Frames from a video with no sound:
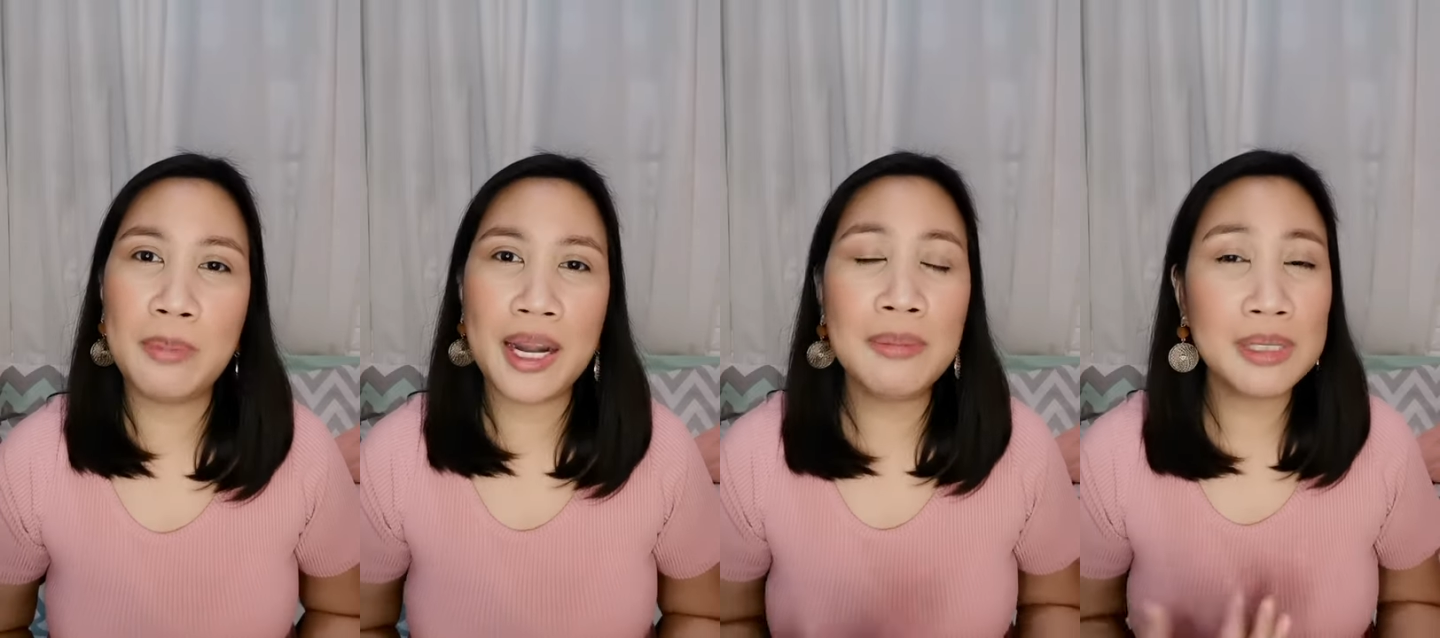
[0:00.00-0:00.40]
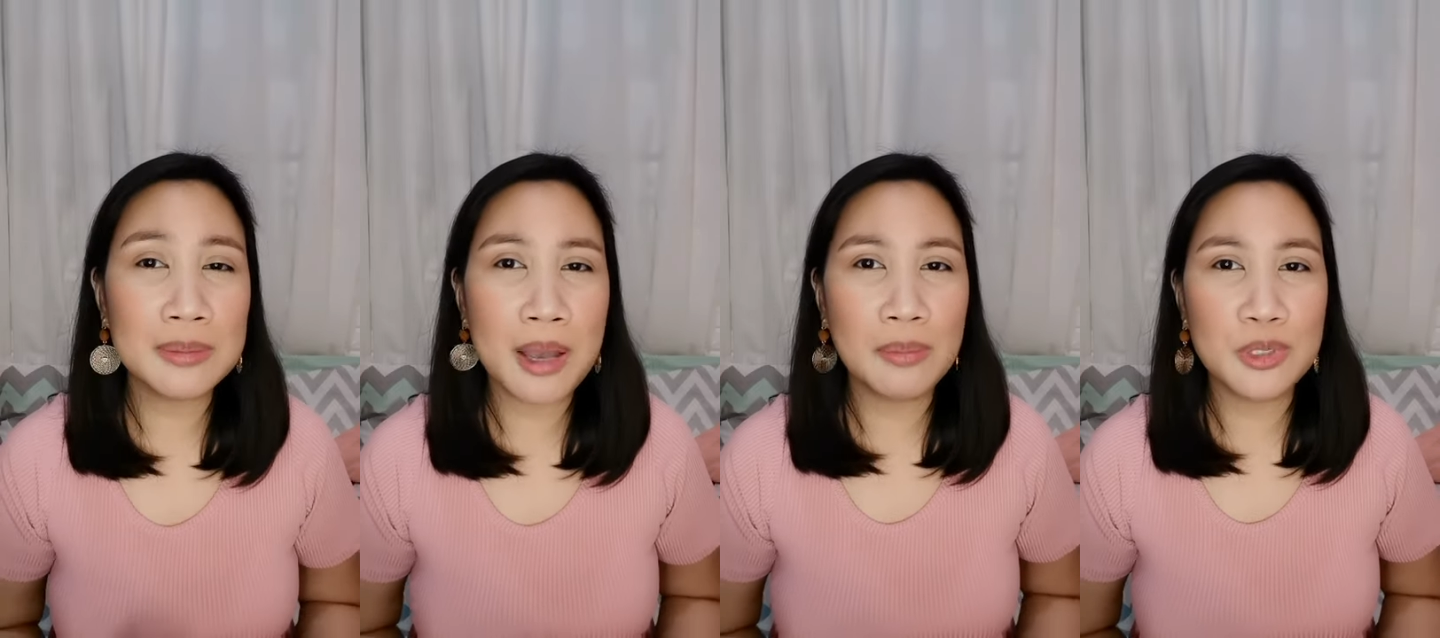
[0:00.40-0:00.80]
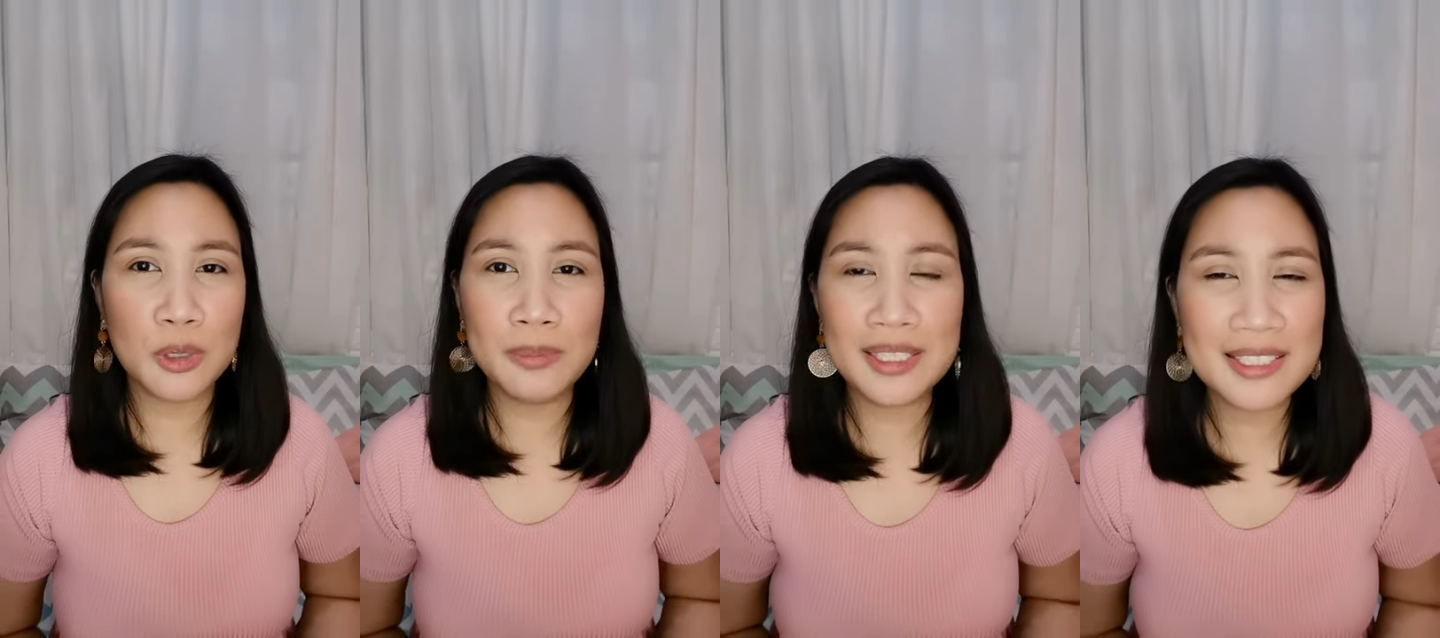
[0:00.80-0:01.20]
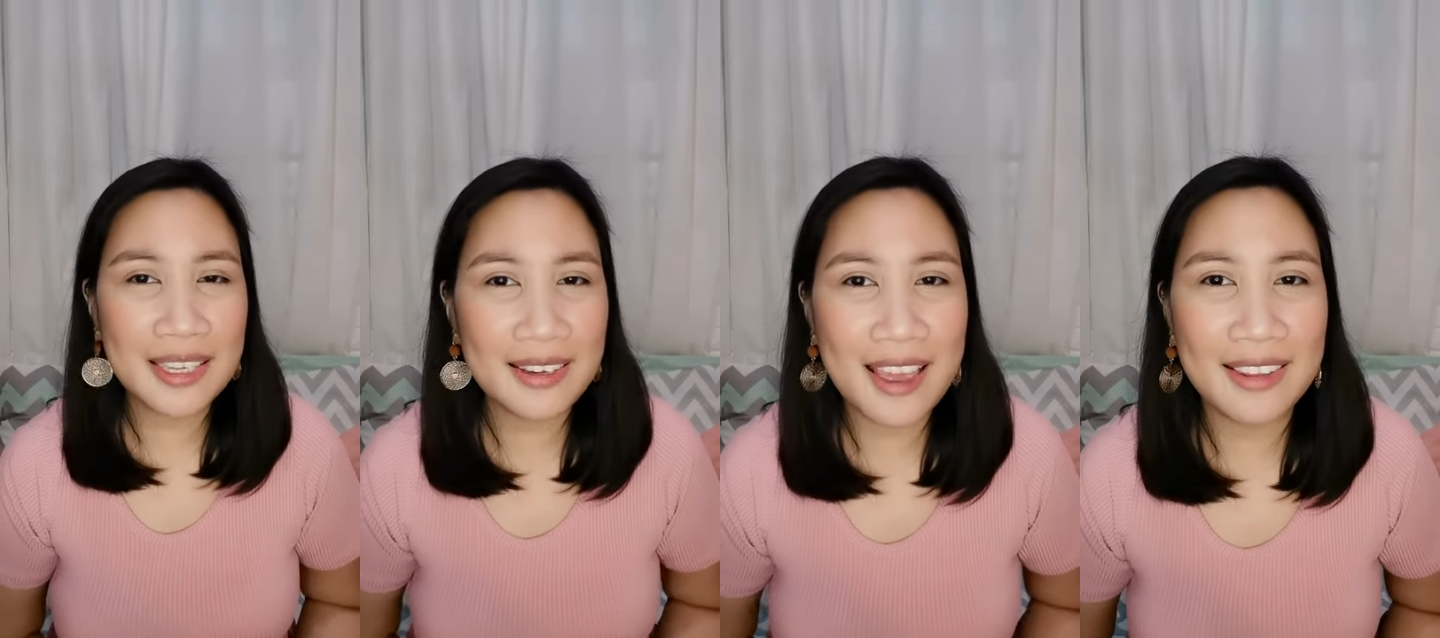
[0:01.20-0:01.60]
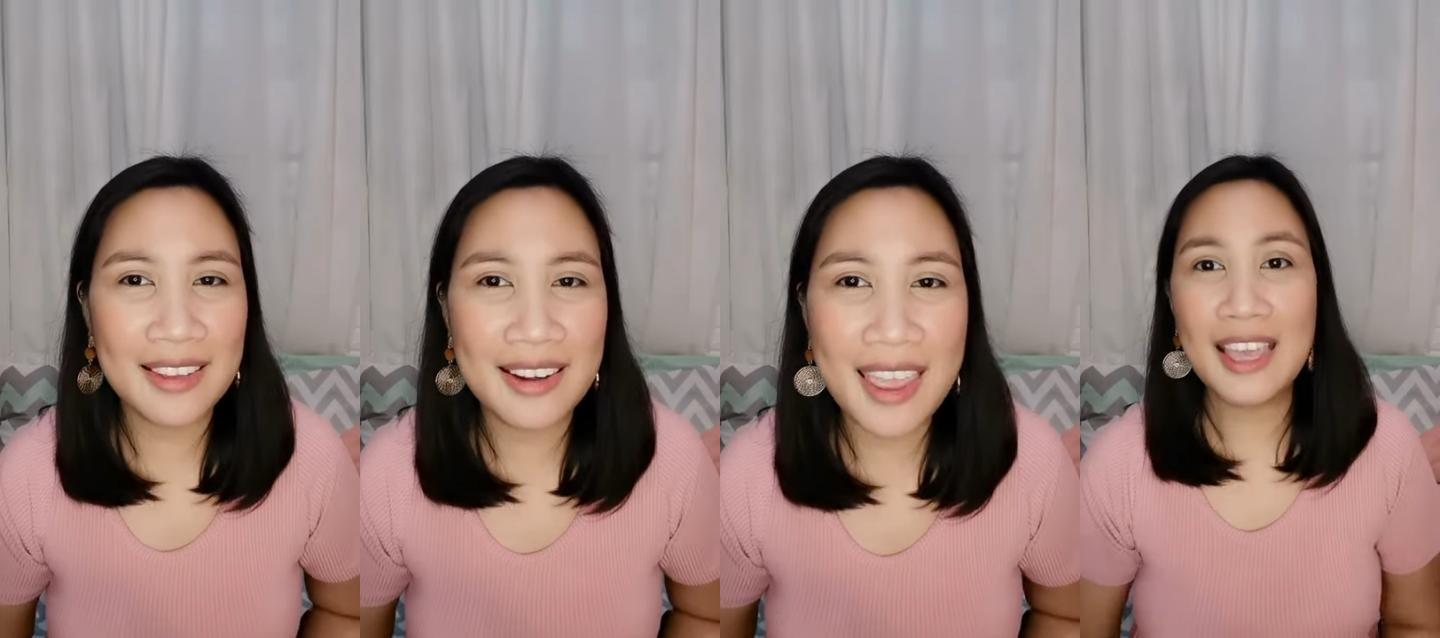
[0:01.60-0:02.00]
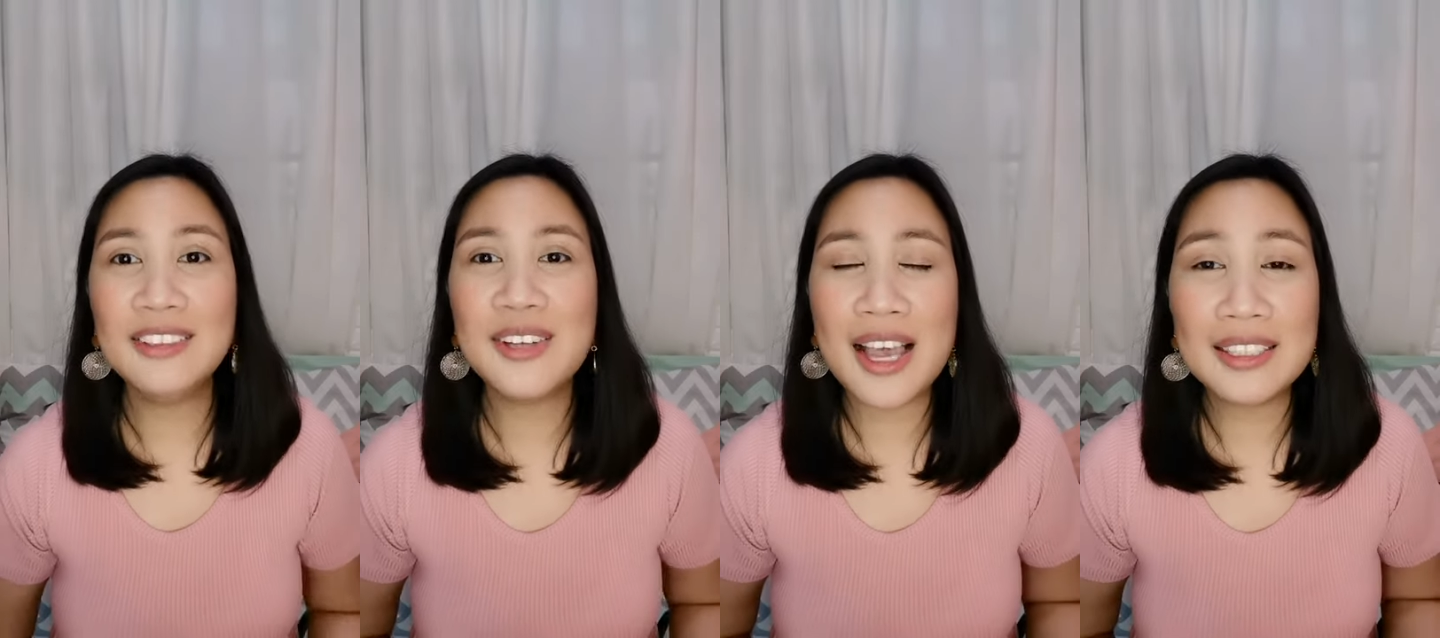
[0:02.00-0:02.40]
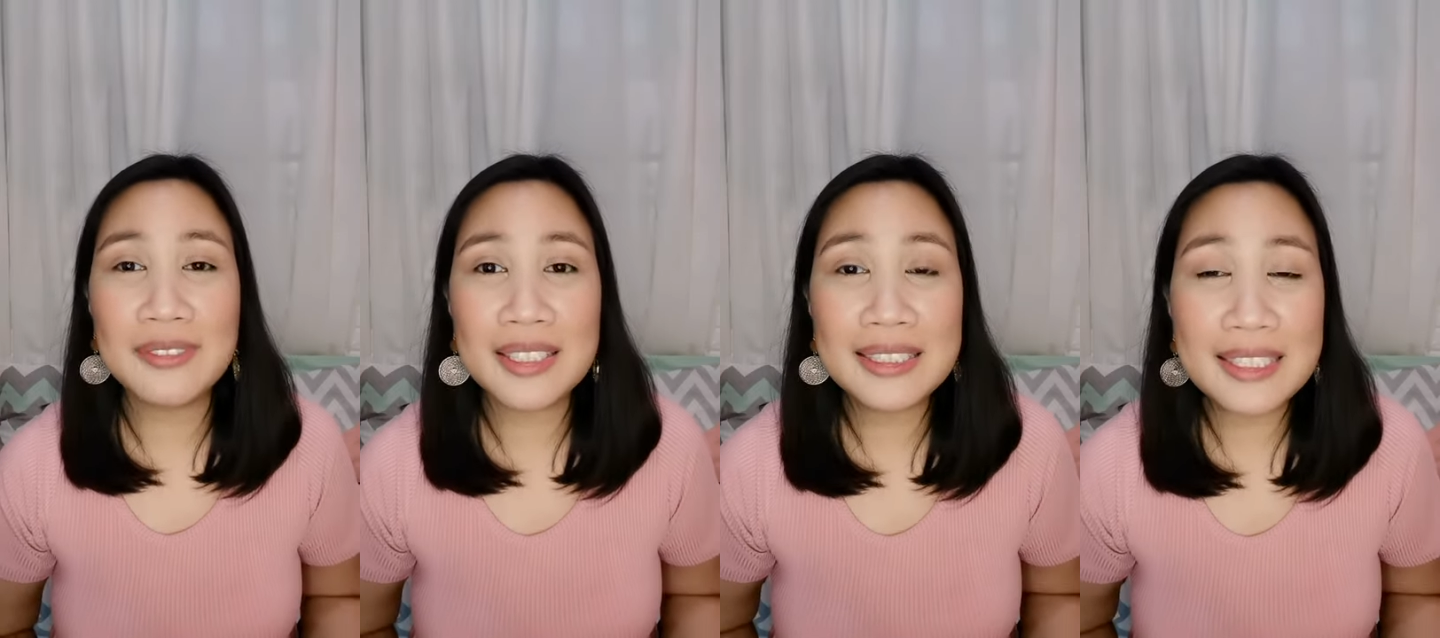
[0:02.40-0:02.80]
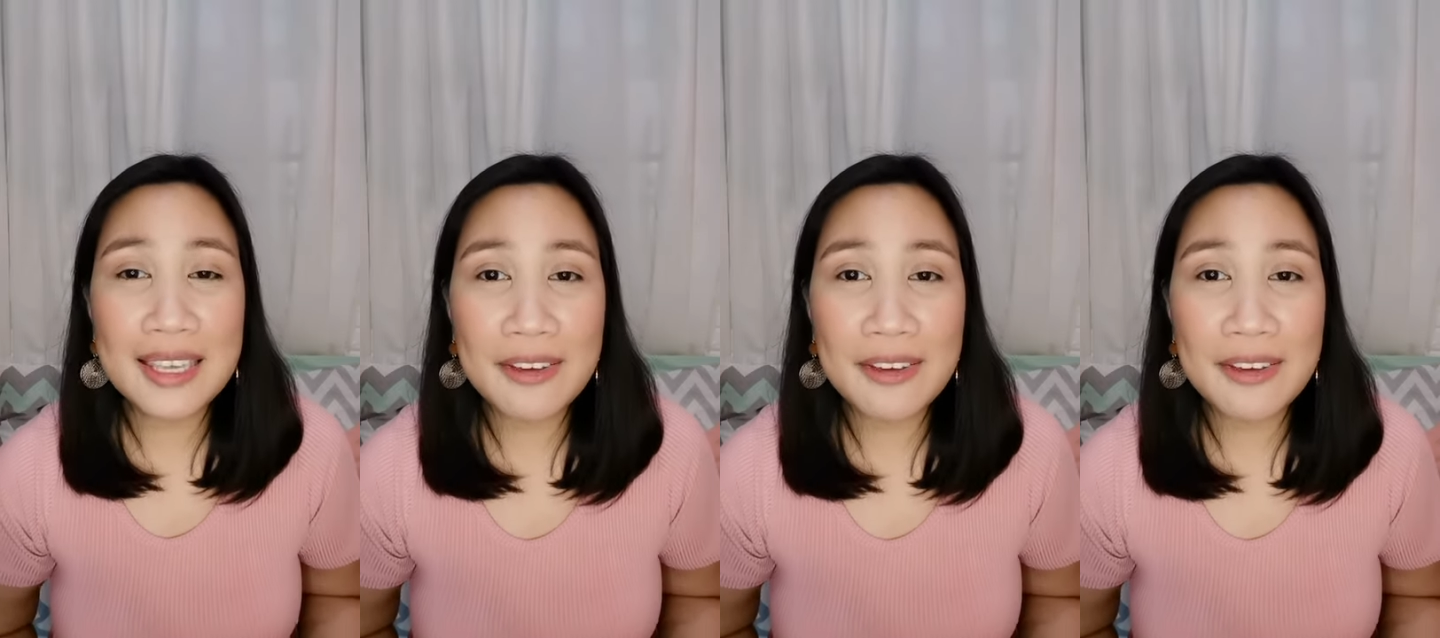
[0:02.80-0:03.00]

para mas ma-absorb ng skin natin and to activate